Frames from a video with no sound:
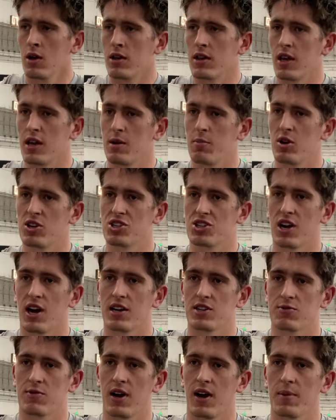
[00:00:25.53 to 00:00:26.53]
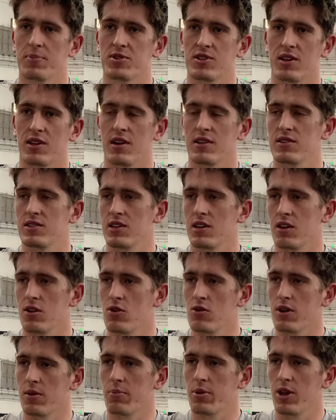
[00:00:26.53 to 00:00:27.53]
getting a bunch of guys reps and seeing
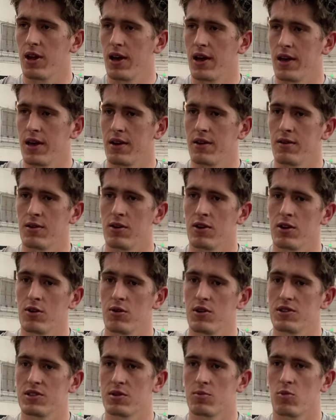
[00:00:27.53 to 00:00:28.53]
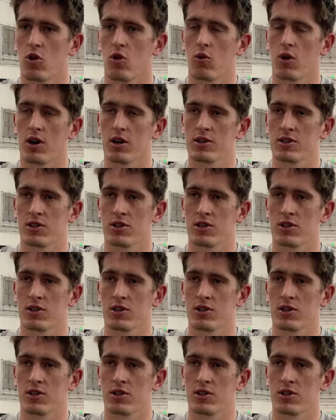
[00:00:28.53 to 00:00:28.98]
who can play and who needs some more work.